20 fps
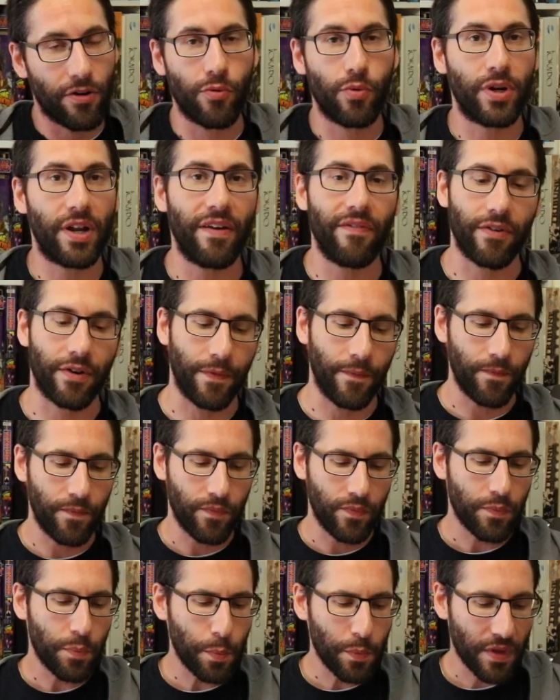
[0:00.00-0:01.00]
or whatever.
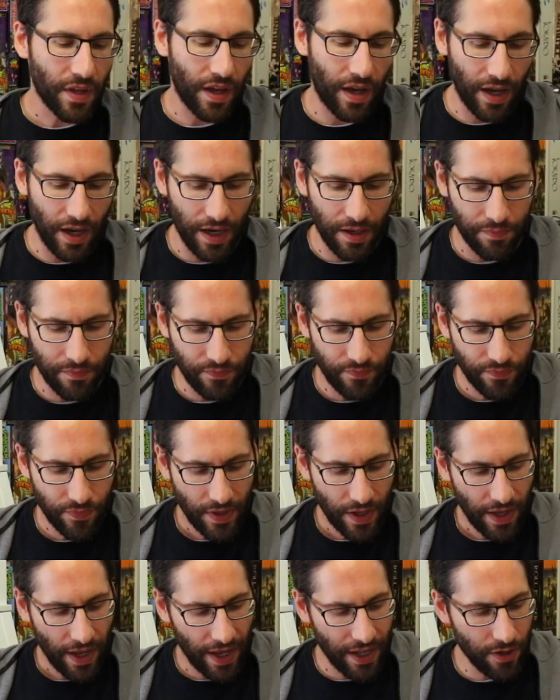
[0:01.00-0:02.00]
And
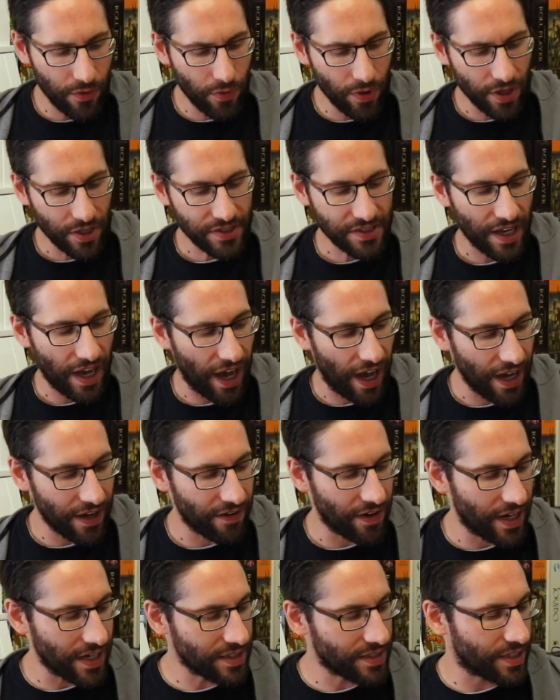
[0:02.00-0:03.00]
it works. I
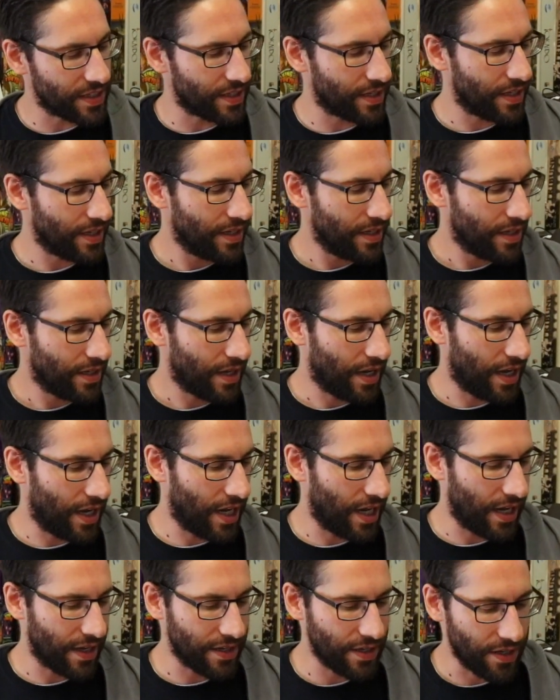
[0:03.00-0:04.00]
liked it.
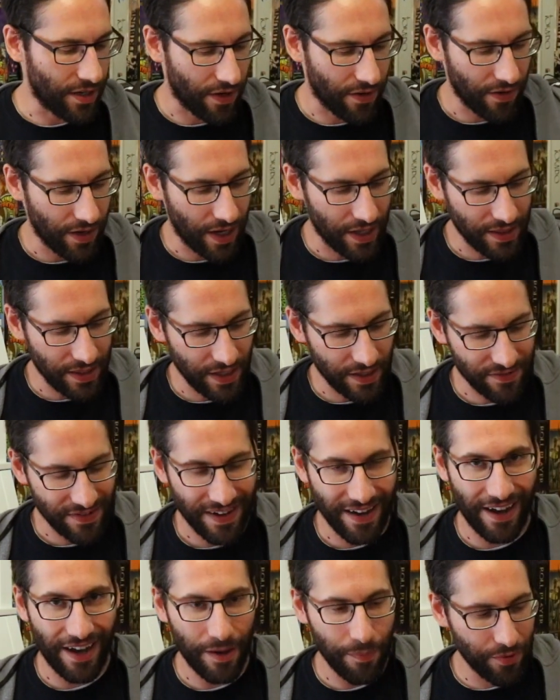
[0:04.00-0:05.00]
You know, I think it's a
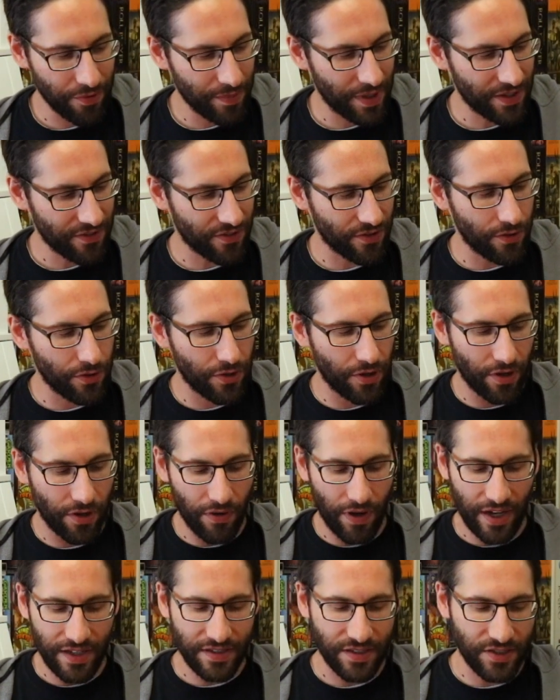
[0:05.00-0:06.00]
compliment to Uno.
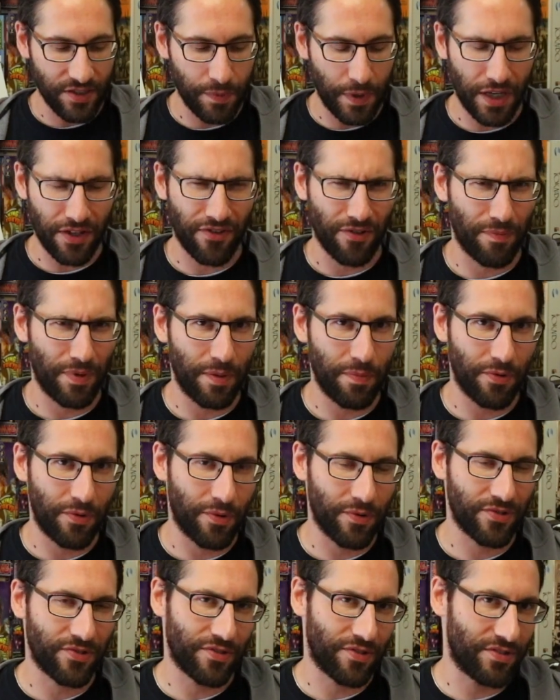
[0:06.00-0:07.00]
I suspect some people
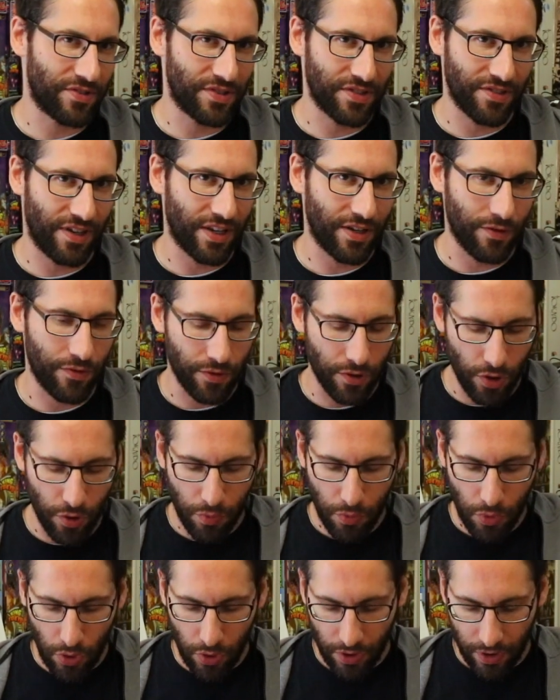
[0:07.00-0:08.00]
will sort of just like Uno
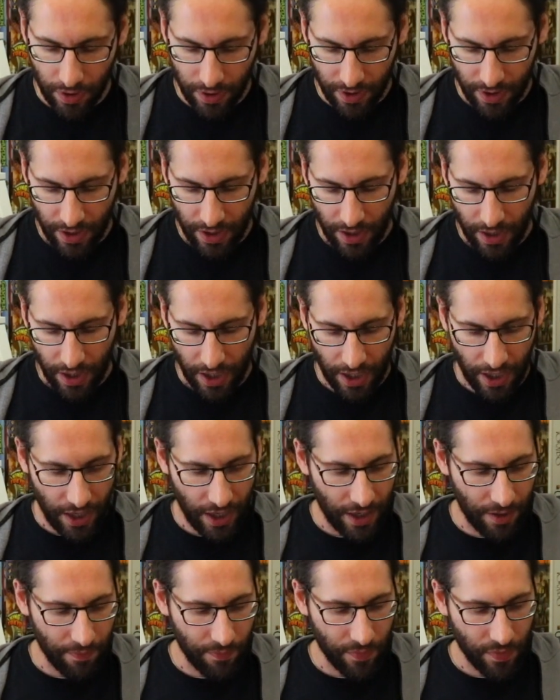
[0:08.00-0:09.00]
more.
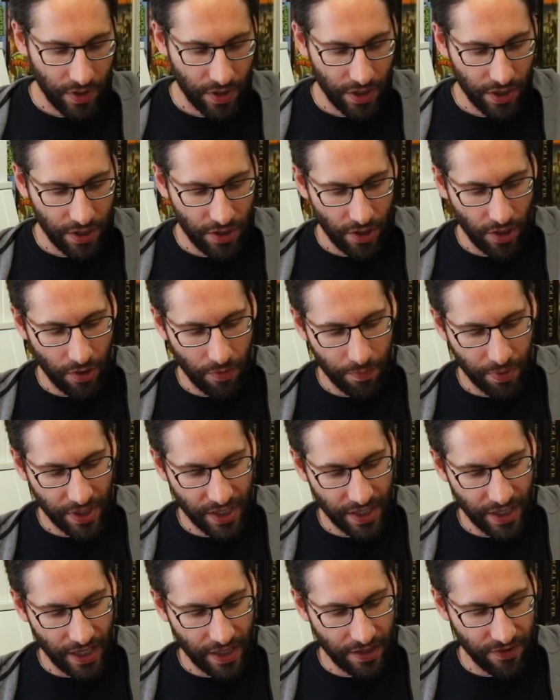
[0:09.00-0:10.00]
You know, but
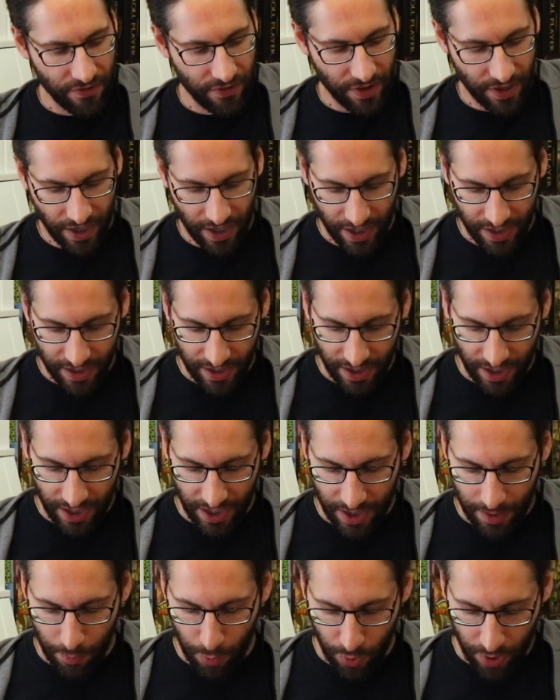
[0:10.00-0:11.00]
again, this is the kind of
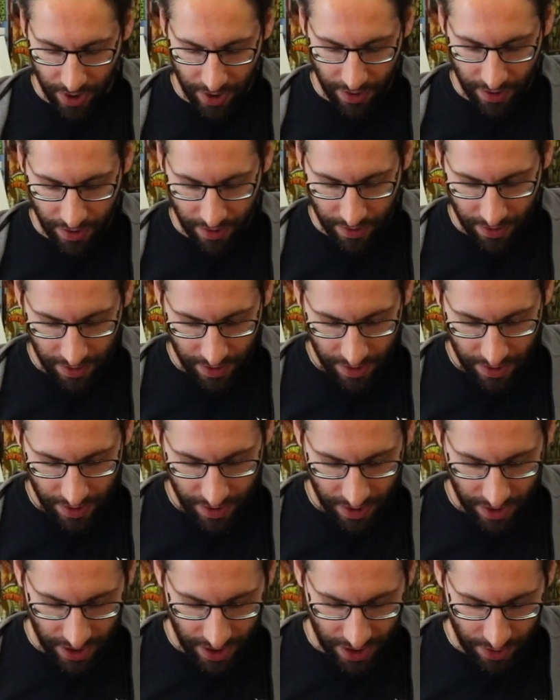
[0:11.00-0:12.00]
game where
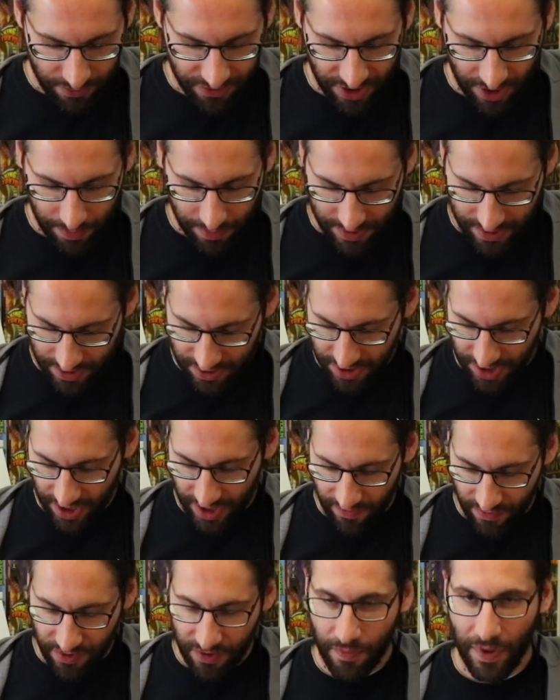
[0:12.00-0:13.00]
I was able to just
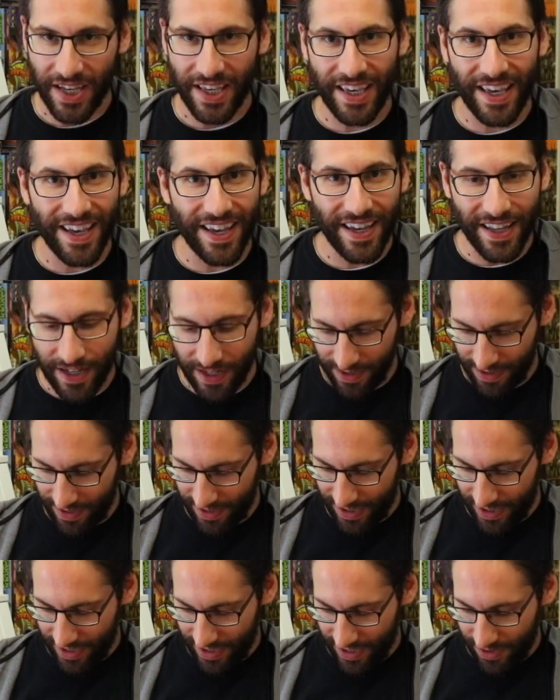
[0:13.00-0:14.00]
give it to my kid. He
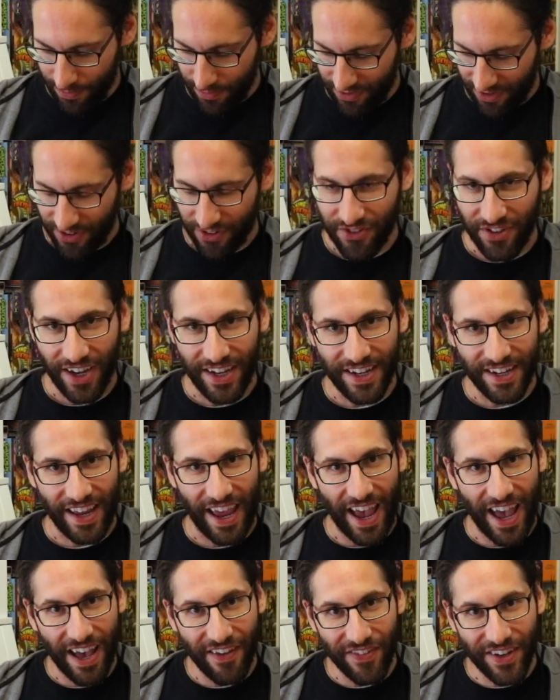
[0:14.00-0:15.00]
was excited to
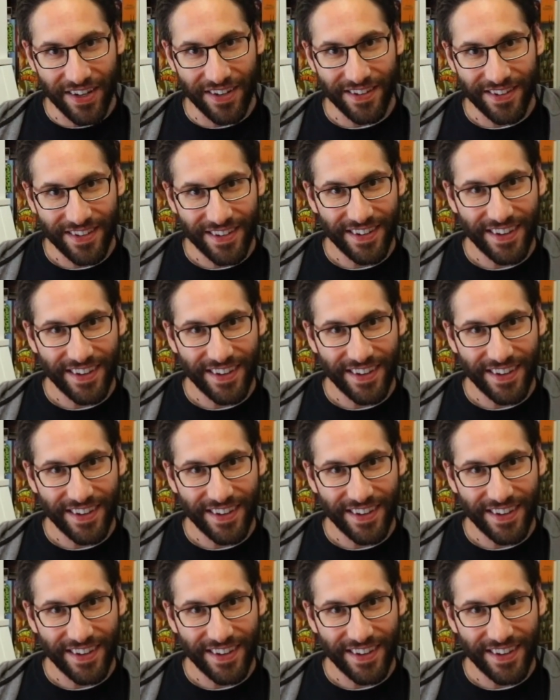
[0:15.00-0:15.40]
have it.